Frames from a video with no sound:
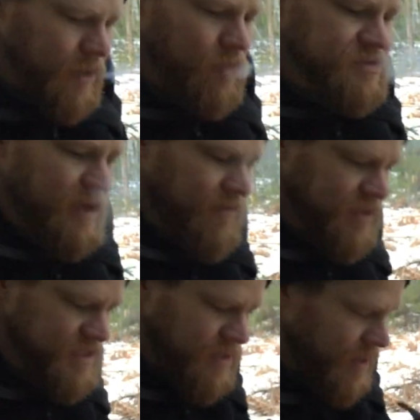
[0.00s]
I also have
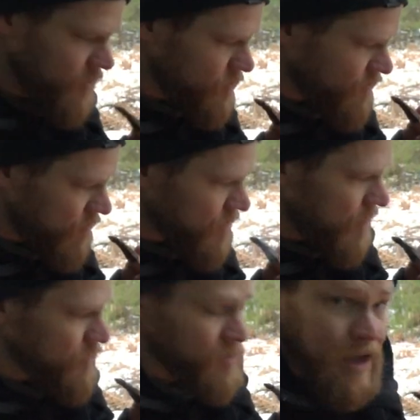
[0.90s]
this that I use from
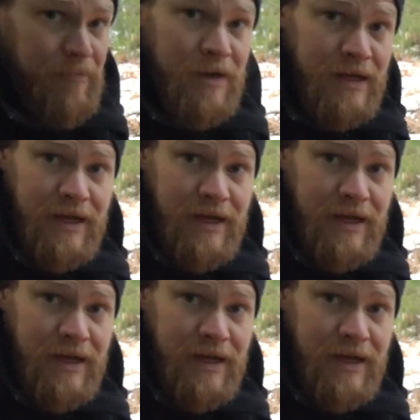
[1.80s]
time to time.